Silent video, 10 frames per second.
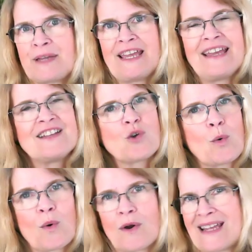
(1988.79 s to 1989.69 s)
page
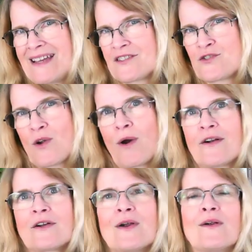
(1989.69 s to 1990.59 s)
or
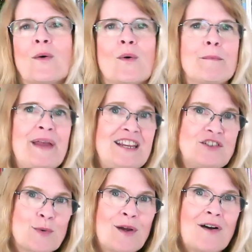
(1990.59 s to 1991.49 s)
Kickstarter or
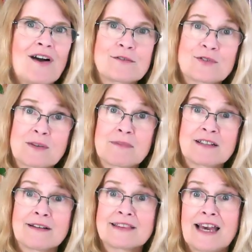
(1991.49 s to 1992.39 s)
Patreon or
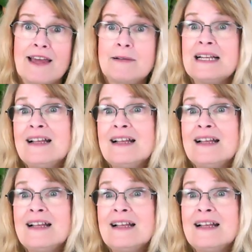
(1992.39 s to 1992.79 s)
something like that,